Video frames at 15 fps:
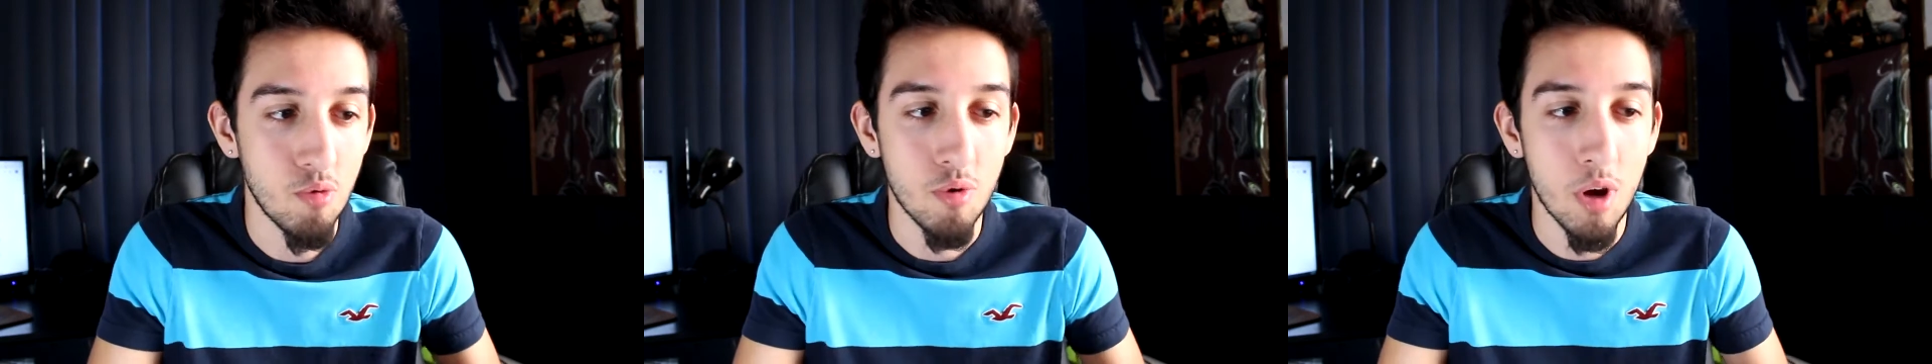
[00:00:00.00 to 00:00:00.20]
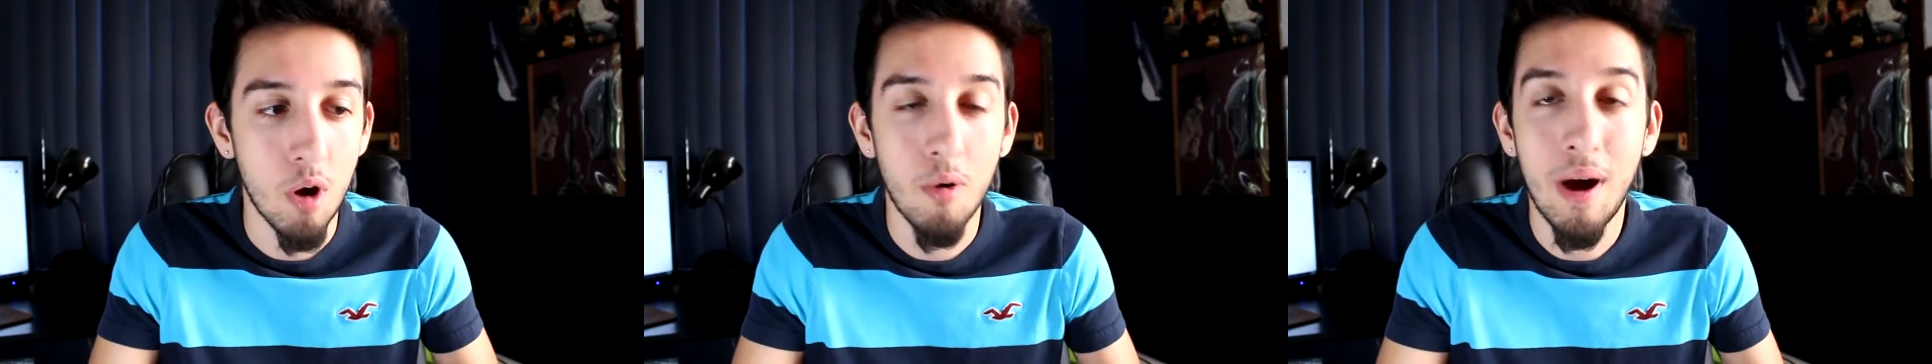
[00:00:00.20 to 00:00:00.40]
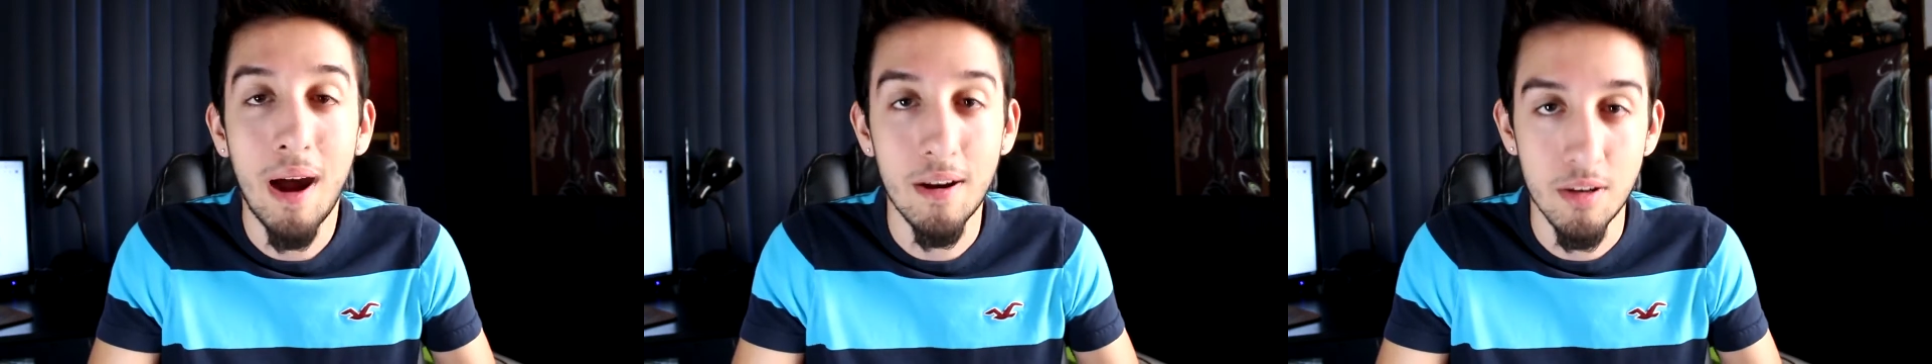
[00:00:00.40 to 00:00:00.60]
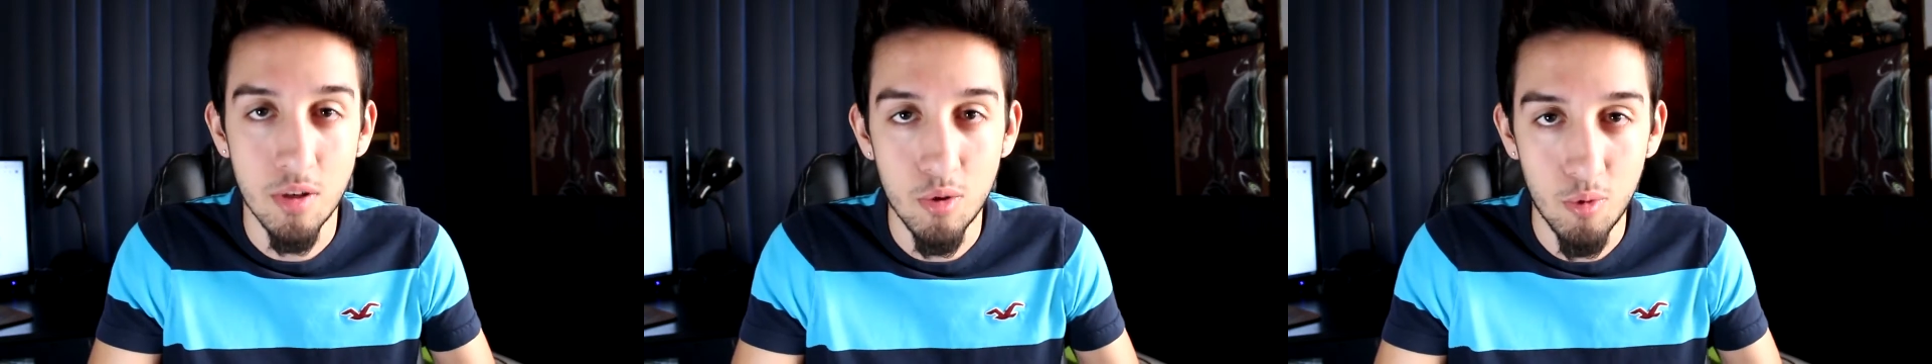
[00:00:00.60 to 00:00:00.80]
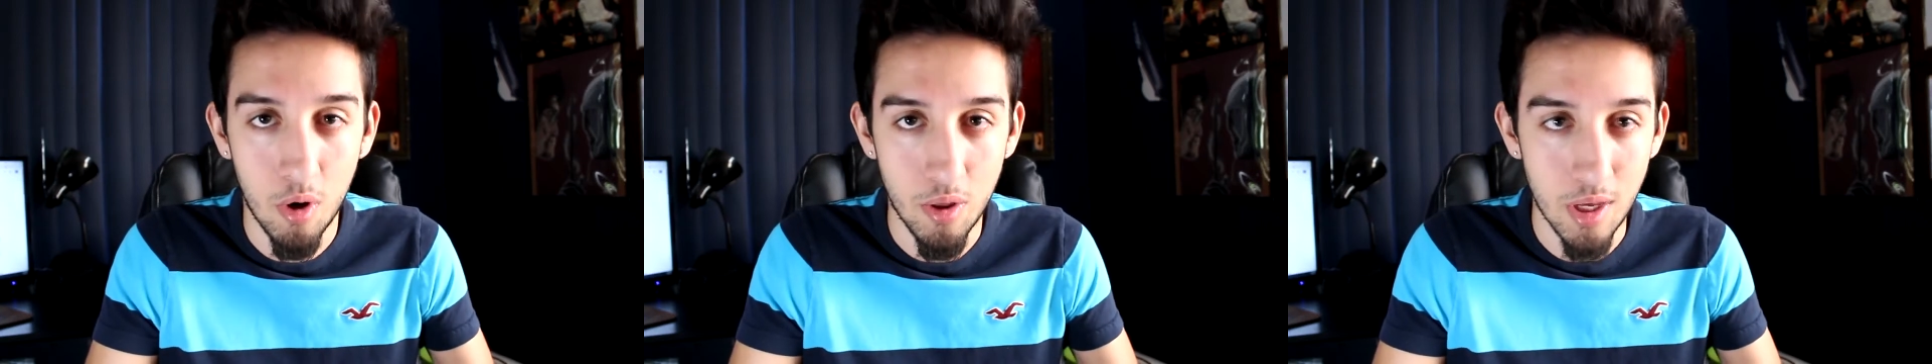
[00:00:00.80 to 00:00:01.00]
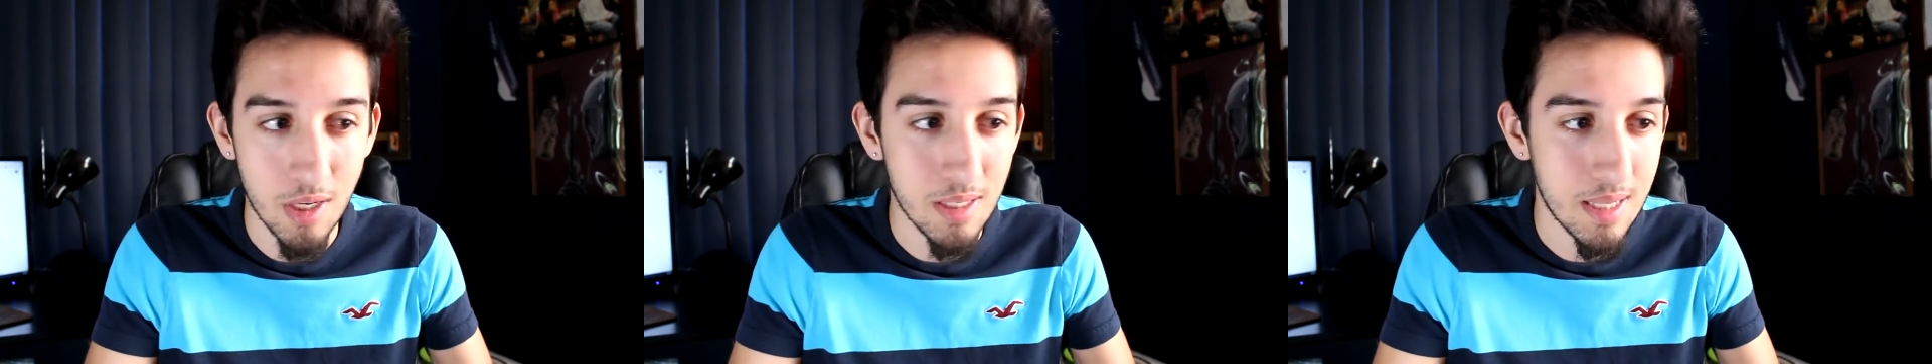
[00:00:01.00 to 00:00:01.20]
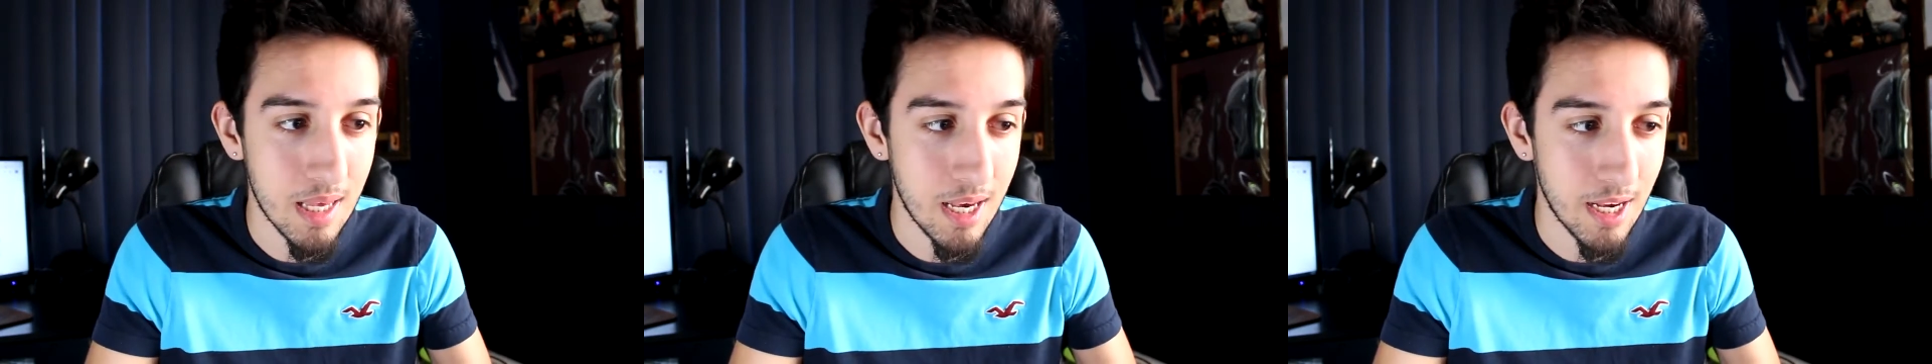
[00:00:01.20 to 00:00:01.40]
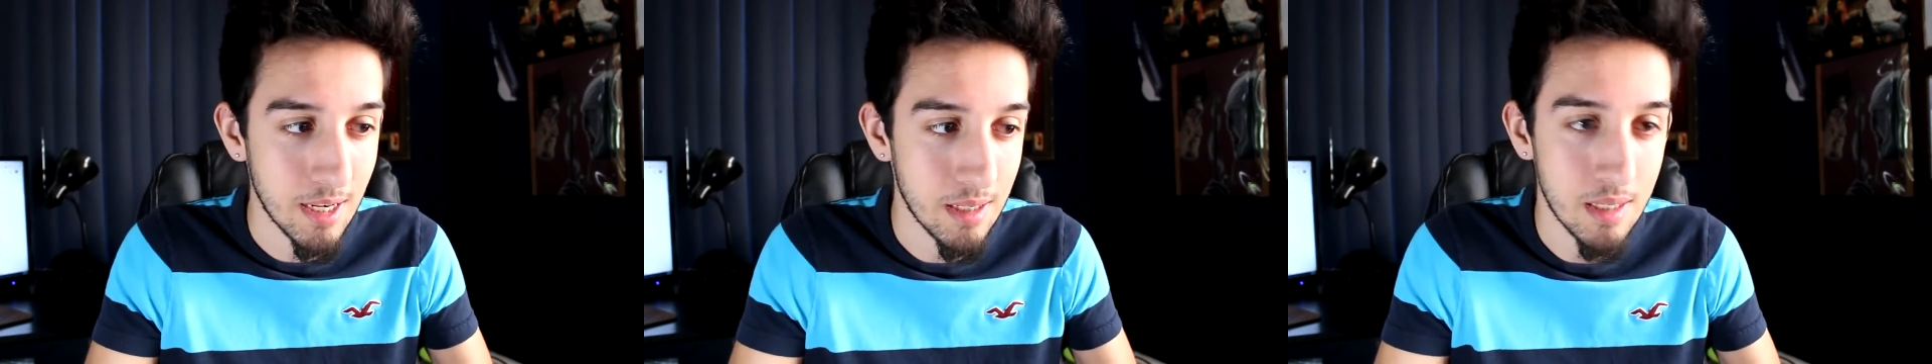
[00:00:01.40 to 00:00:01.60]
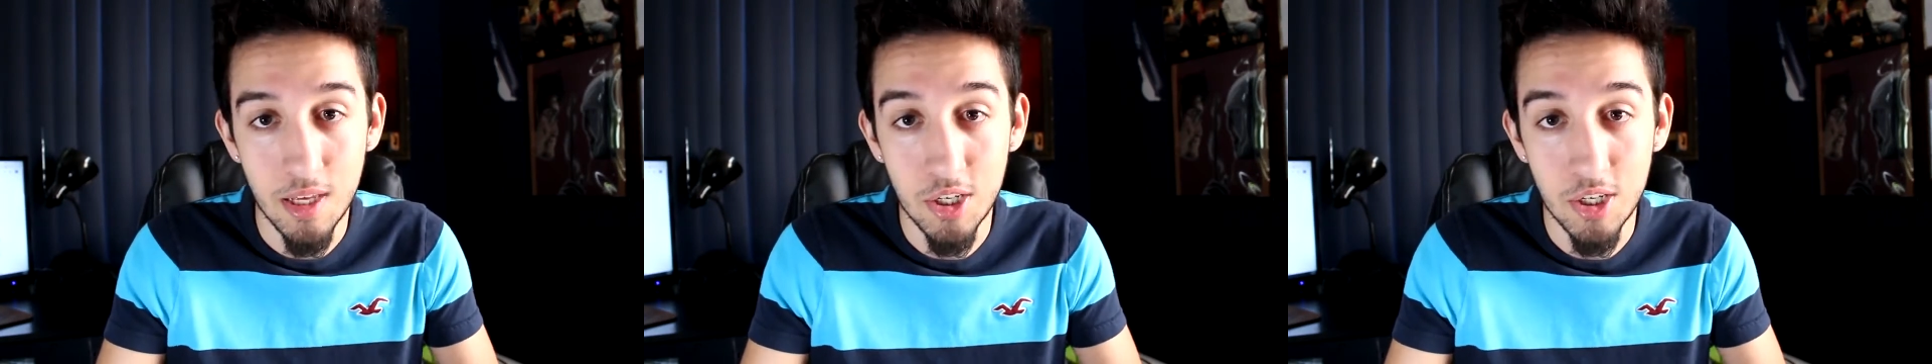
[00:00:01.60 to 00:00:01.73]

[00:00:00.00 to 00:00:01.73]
You know how to do all these things.